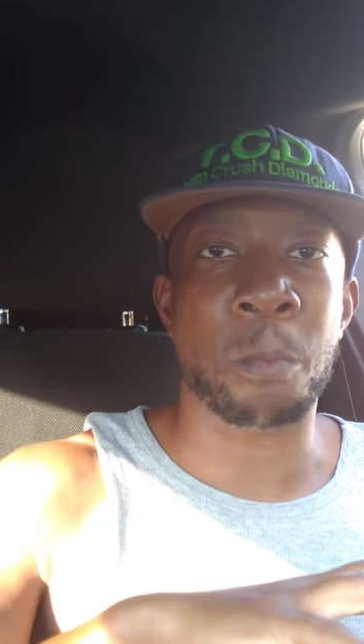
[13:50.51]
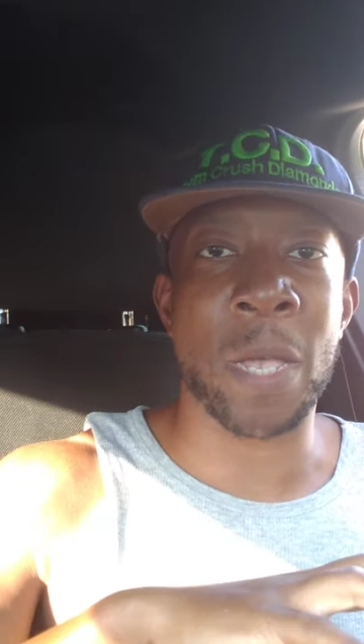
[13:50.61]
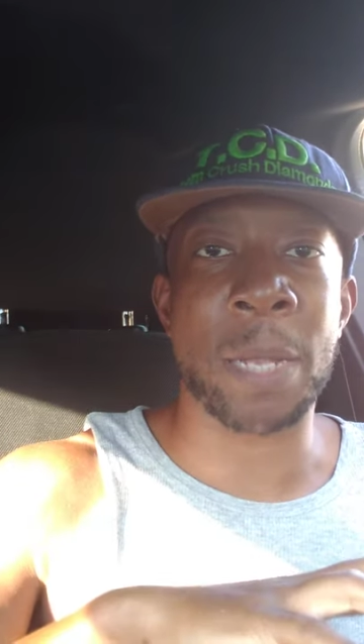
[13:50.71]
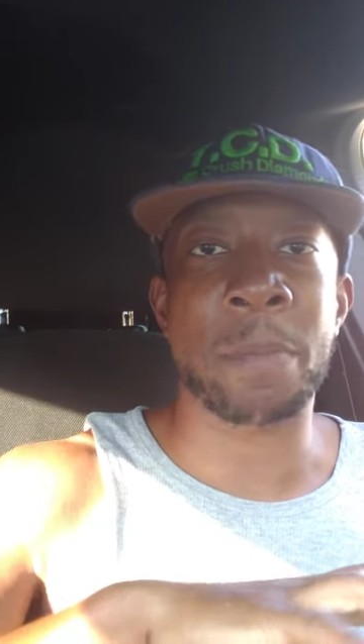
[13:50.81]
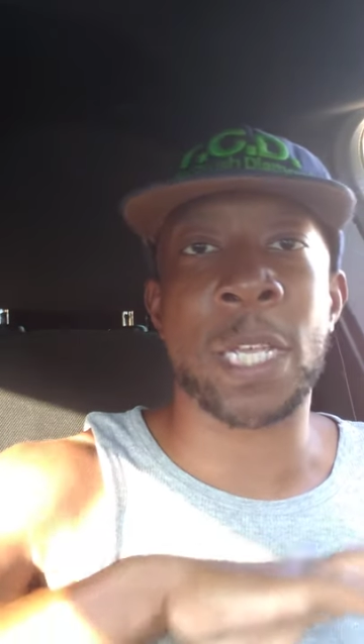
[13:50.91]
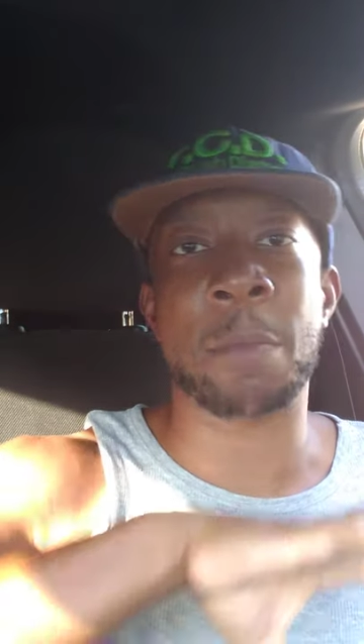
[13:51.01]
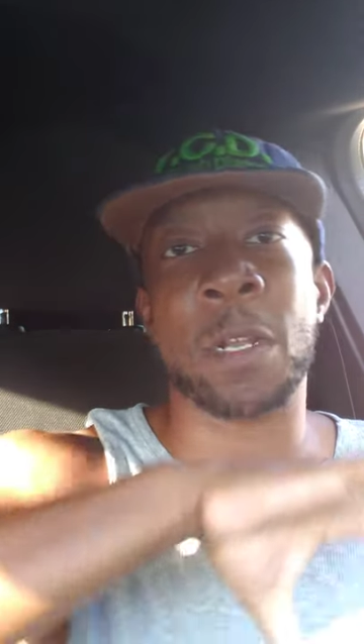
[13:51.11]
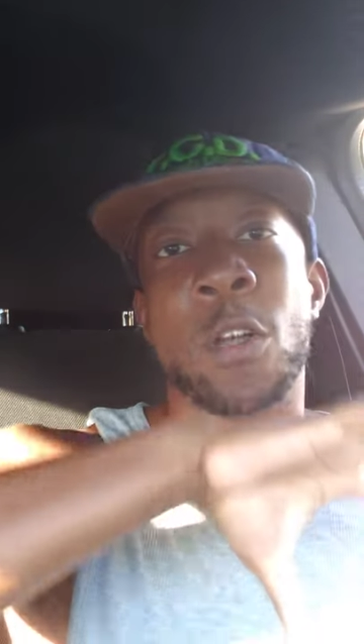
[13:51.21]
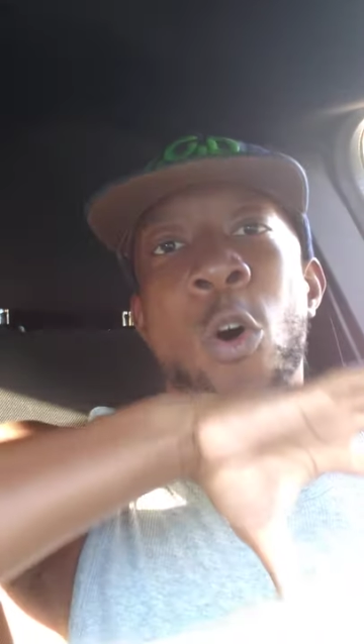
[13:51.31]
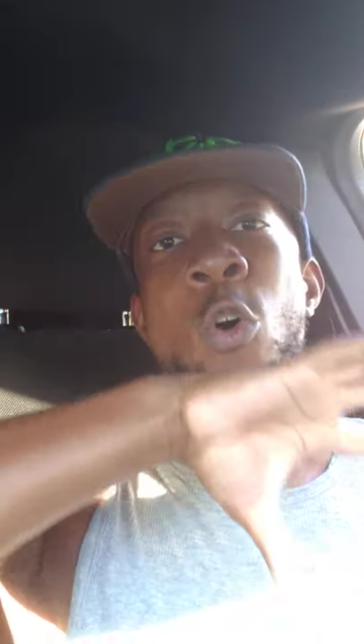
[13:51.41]
men
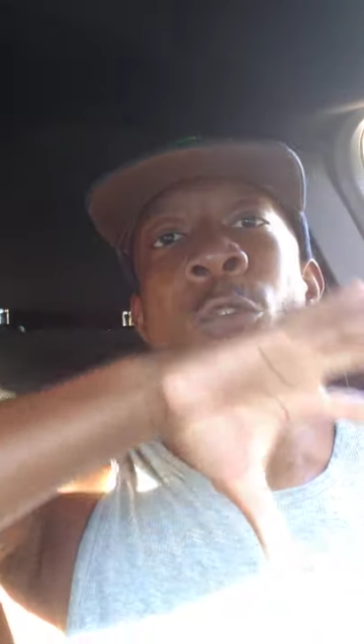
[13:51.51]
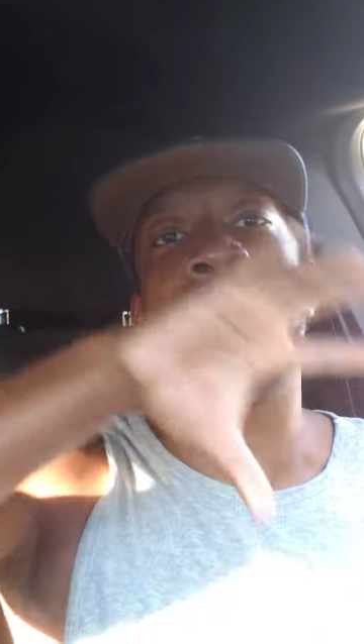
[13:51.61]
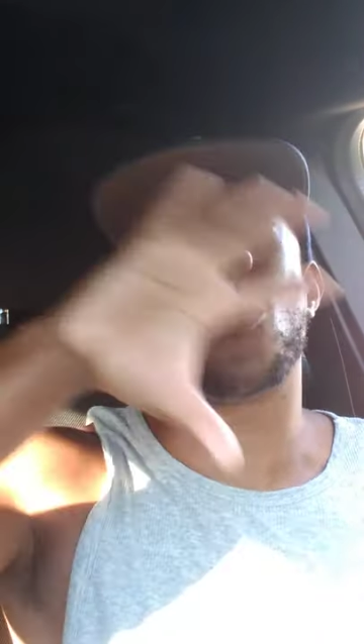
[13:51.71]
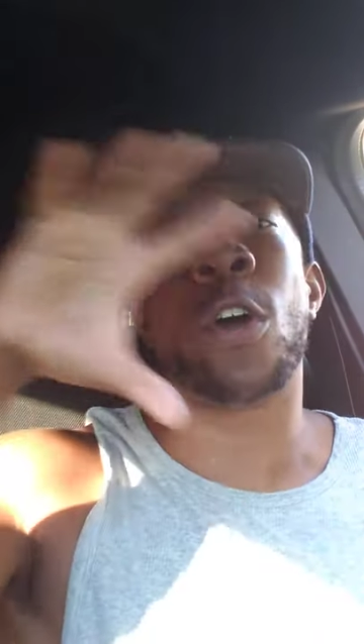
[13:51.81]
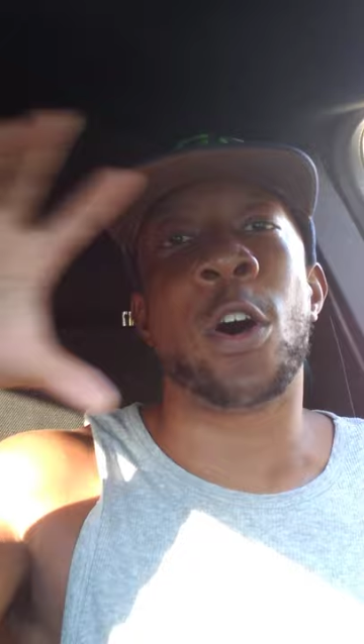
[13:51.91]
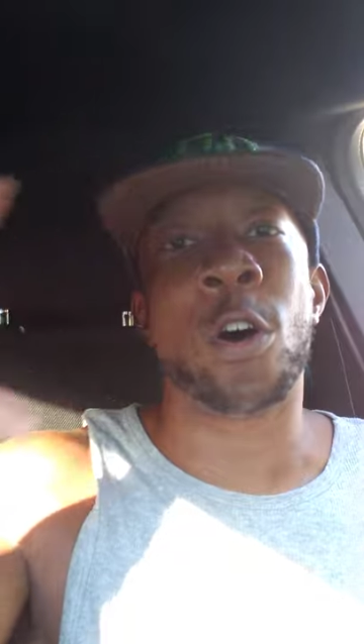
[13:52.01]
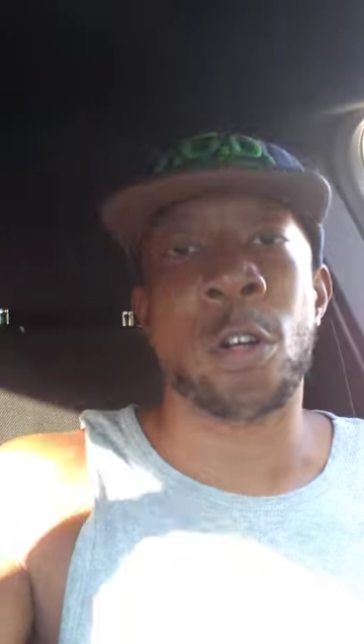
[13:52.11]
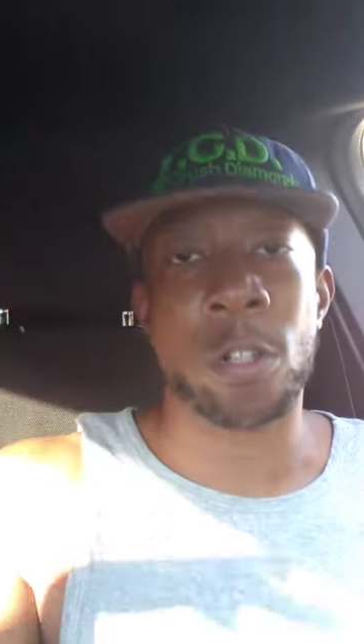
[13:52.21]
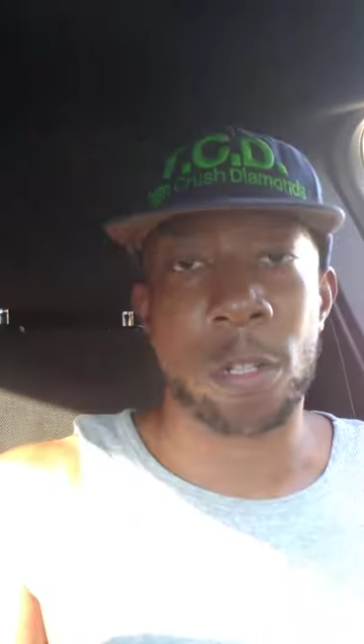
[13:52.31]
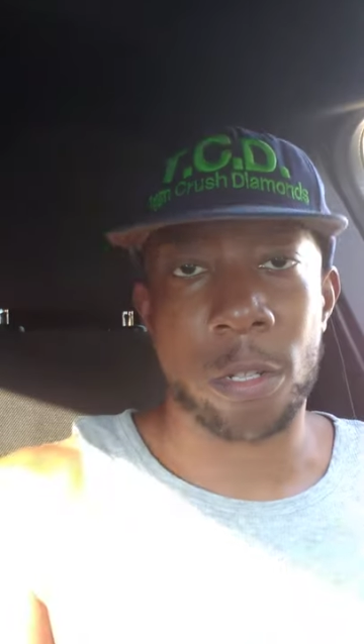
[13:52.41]
becoming overall